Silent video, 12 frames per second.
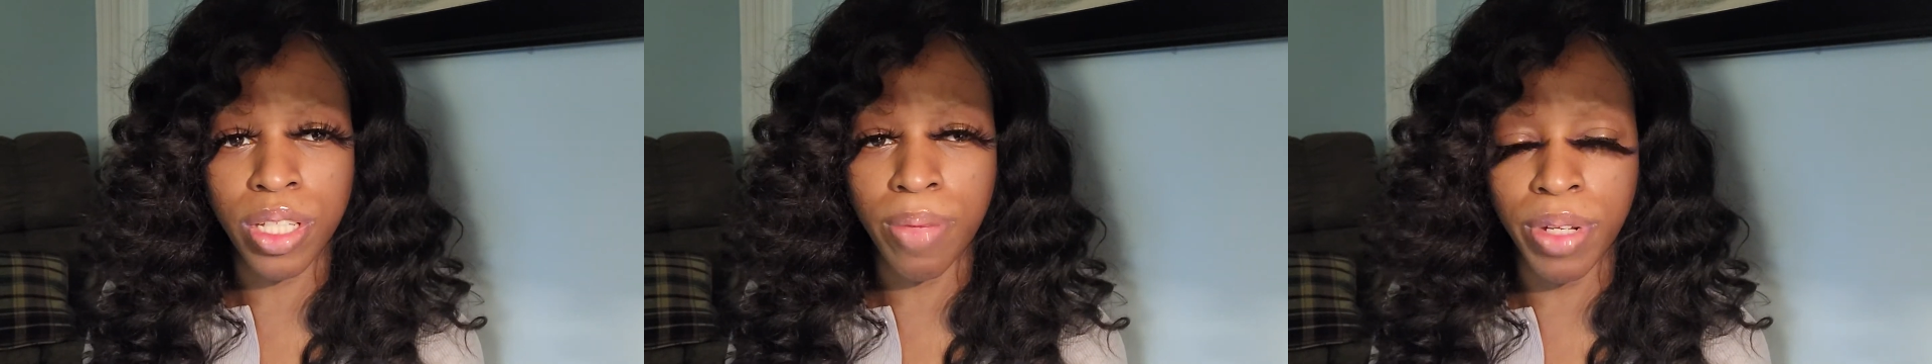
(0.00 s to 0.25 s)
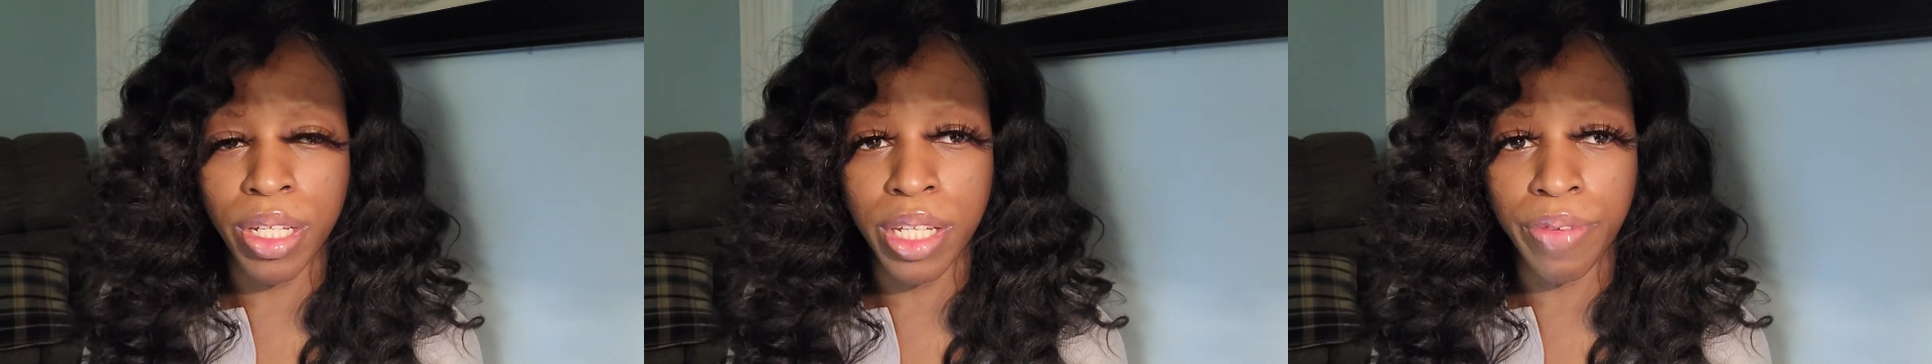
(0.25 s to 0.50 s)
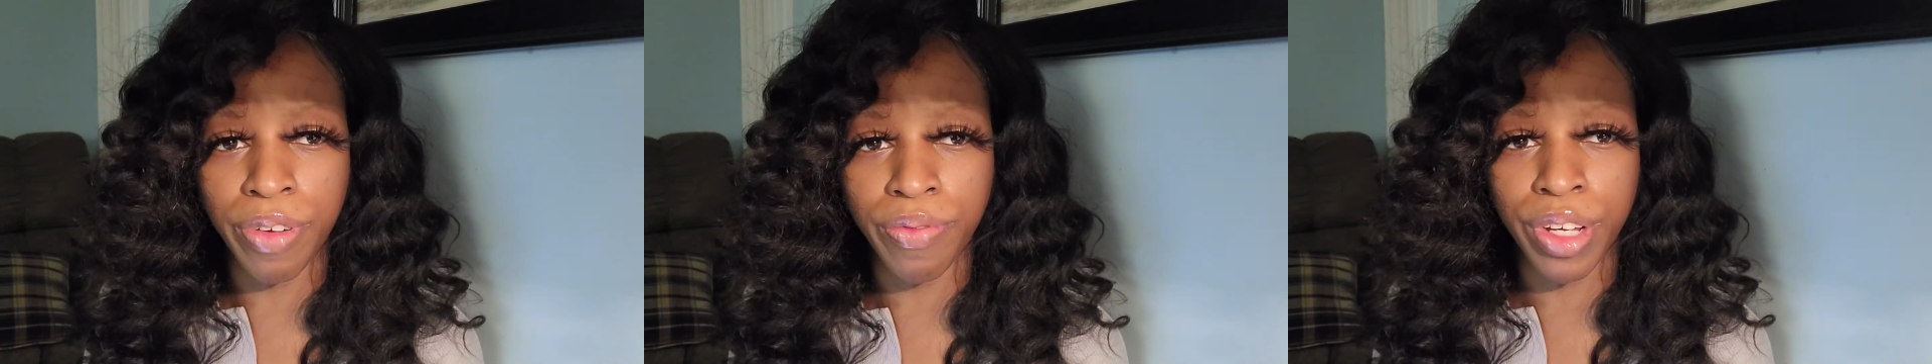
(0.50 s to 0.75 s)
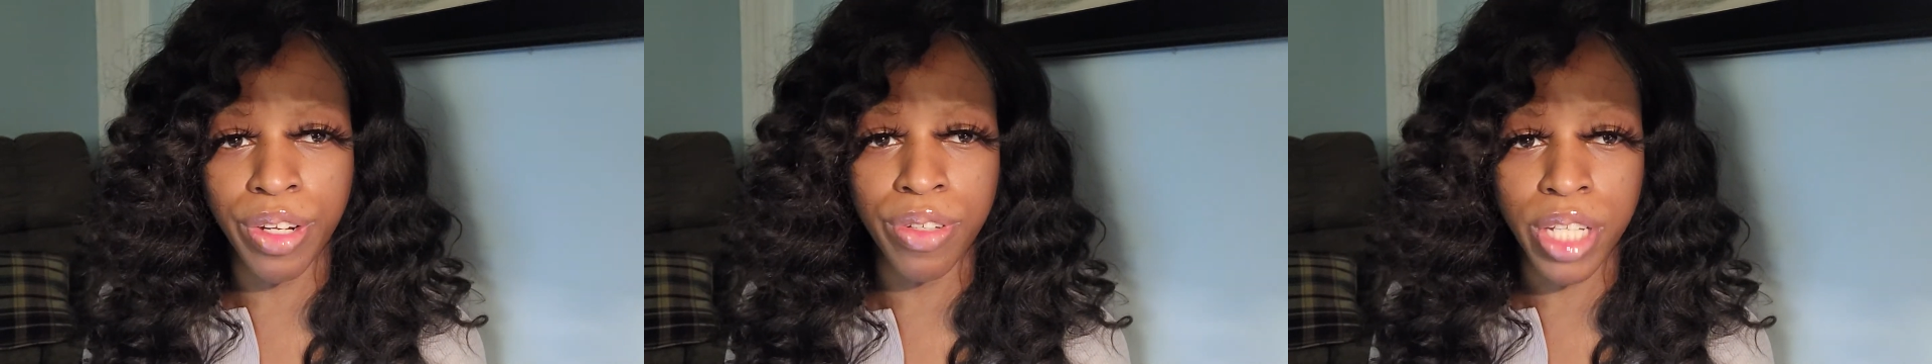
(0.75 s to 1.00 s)
some of these different
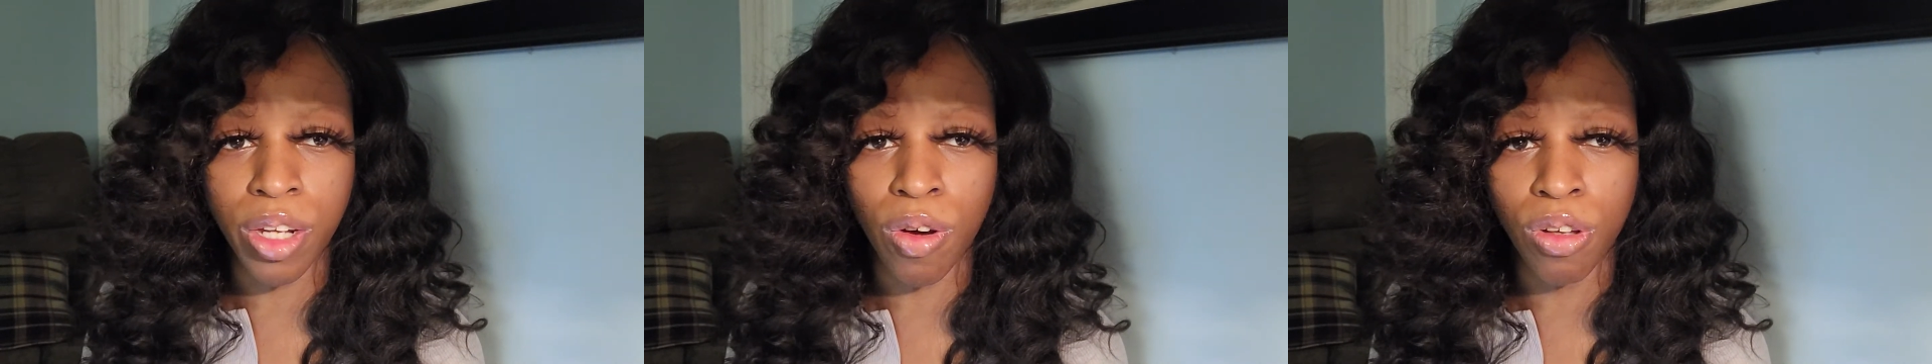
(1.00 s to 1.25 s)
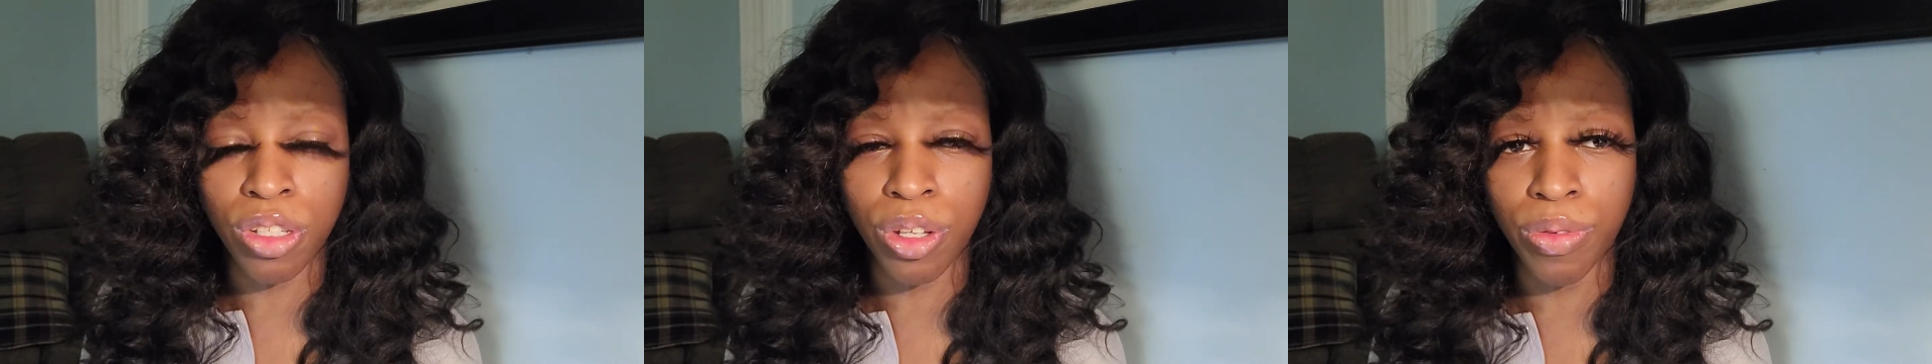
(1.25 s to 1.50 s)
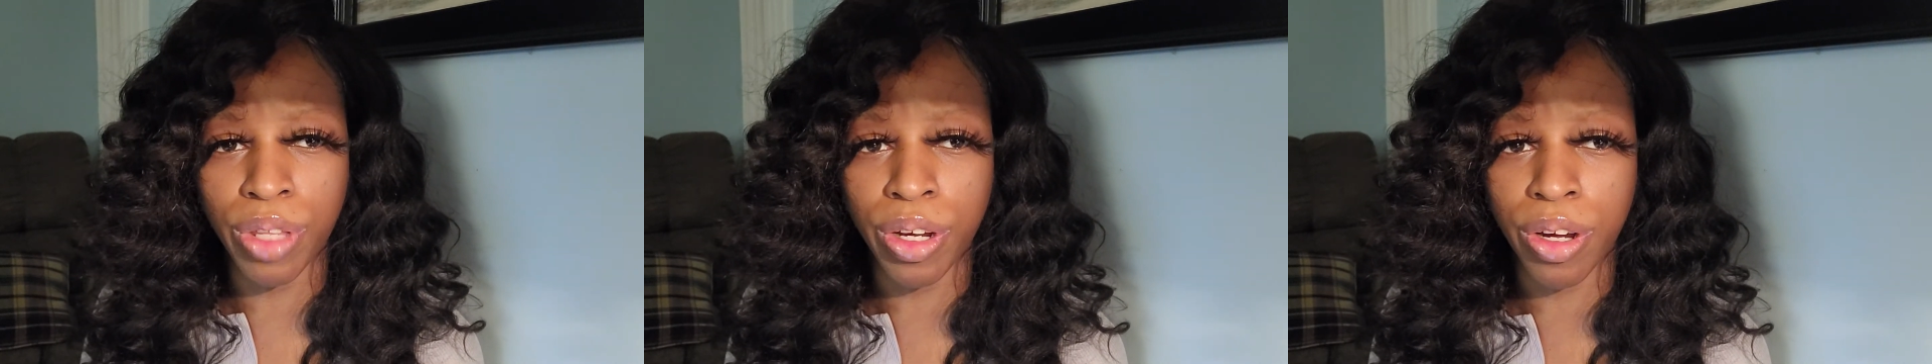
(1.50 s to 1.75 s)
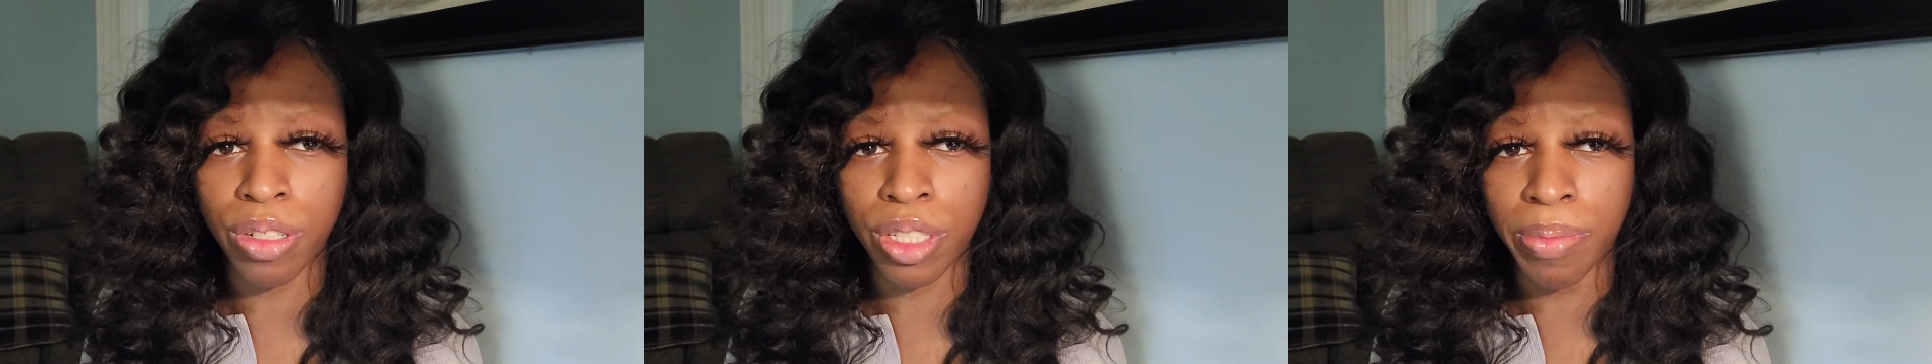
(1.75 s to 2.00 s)
vendors, and also there
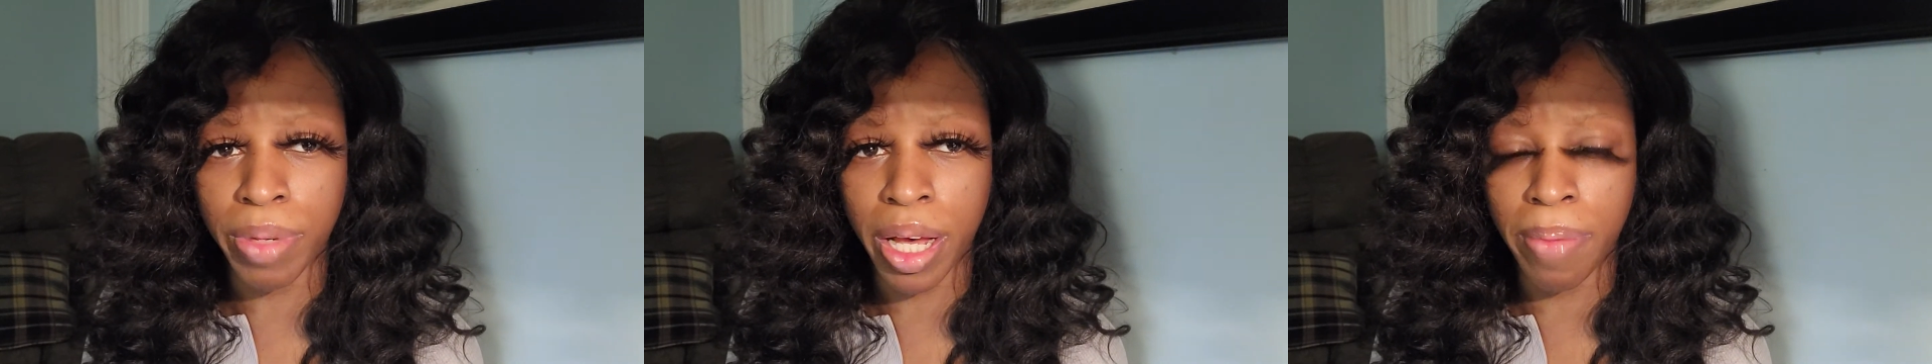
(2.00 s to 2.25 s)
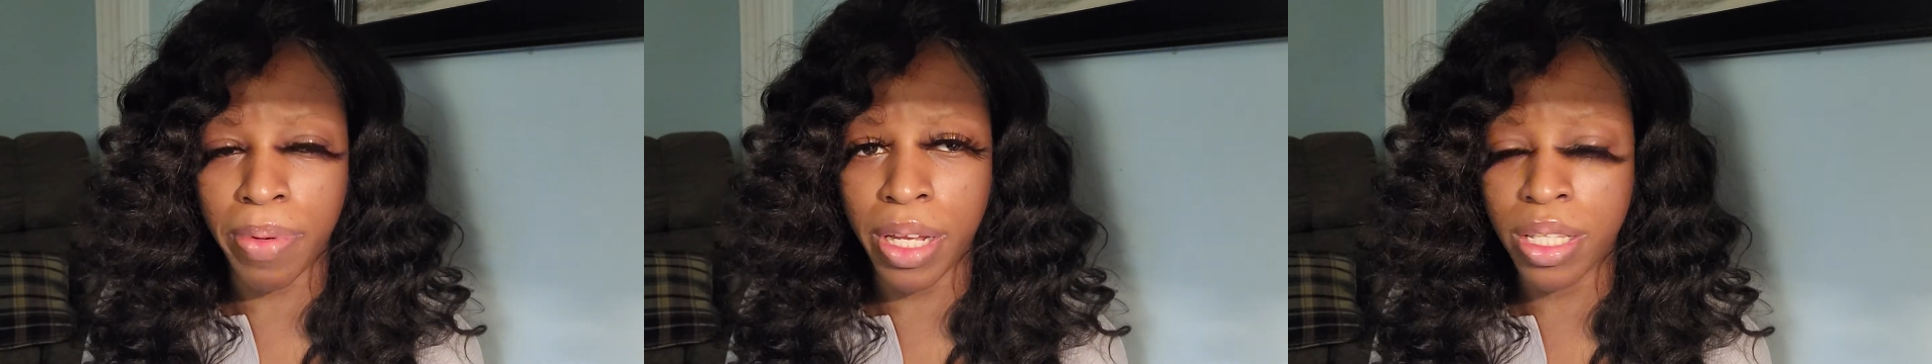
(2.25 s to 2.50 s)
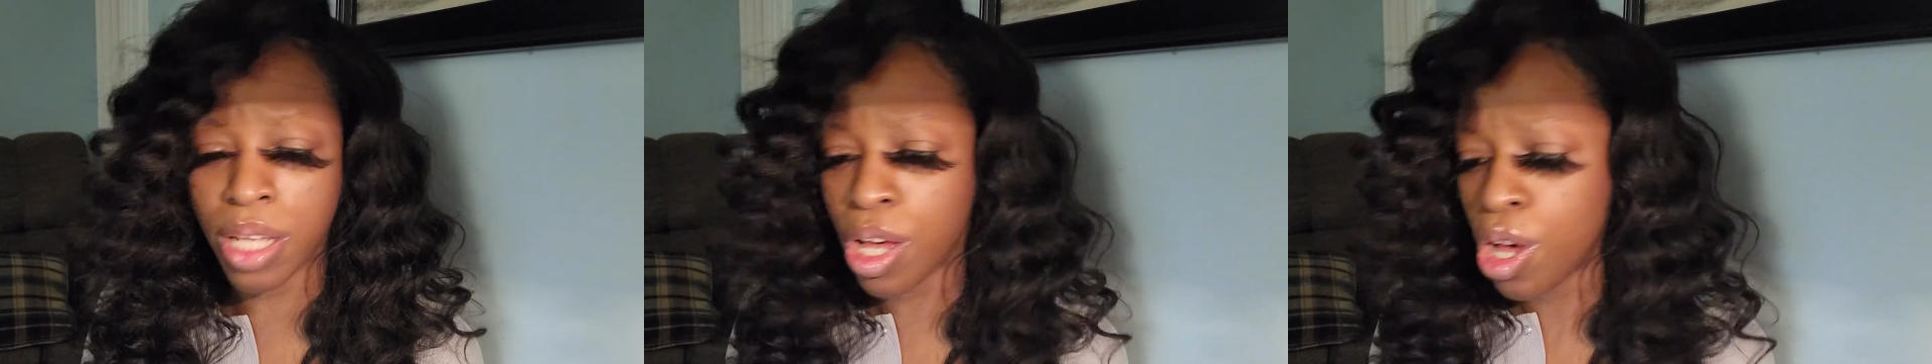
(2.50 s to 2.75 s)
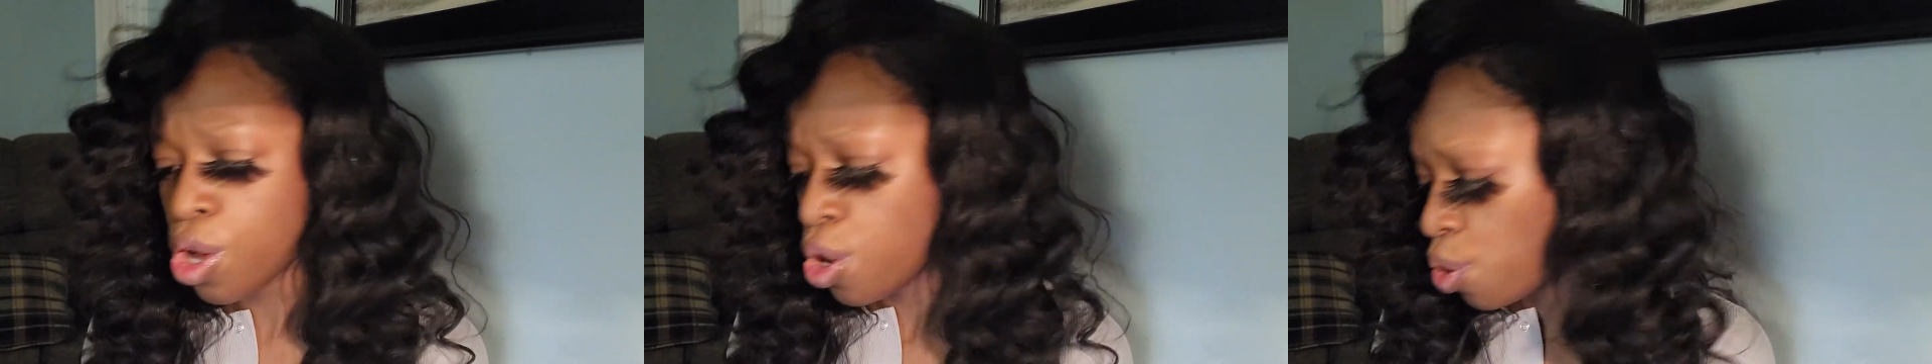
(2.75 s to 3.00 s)
are some companies
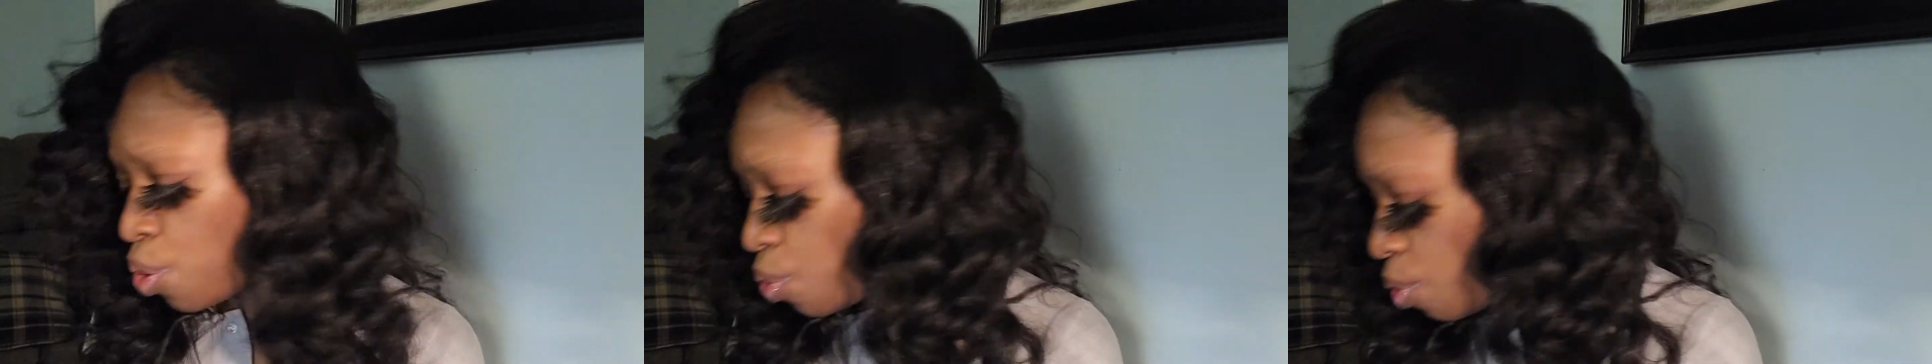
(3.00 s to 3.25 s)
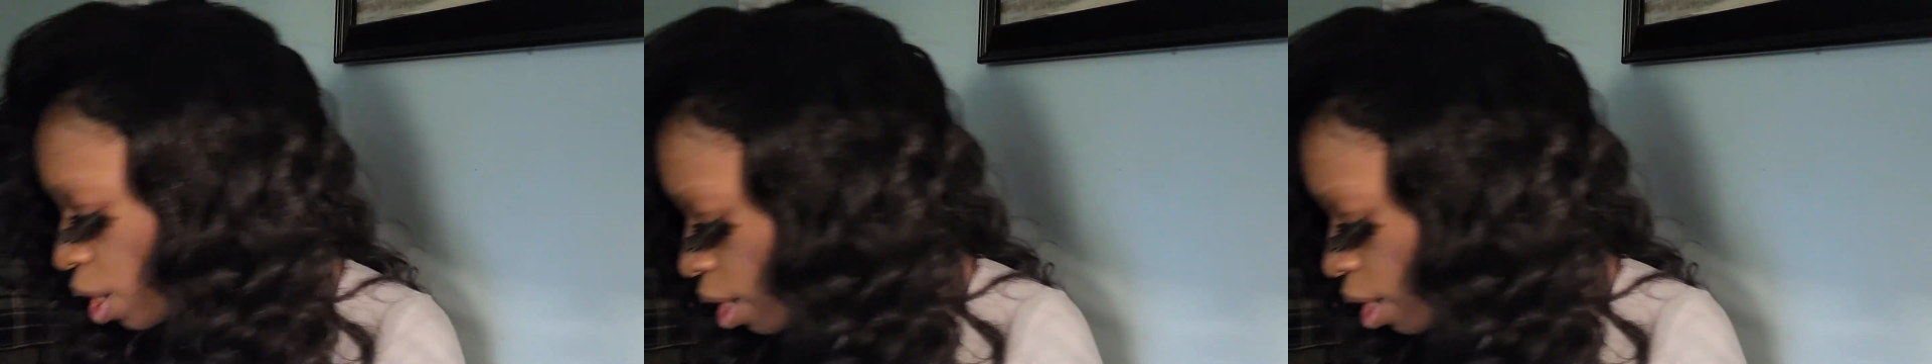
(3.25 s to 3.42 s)
who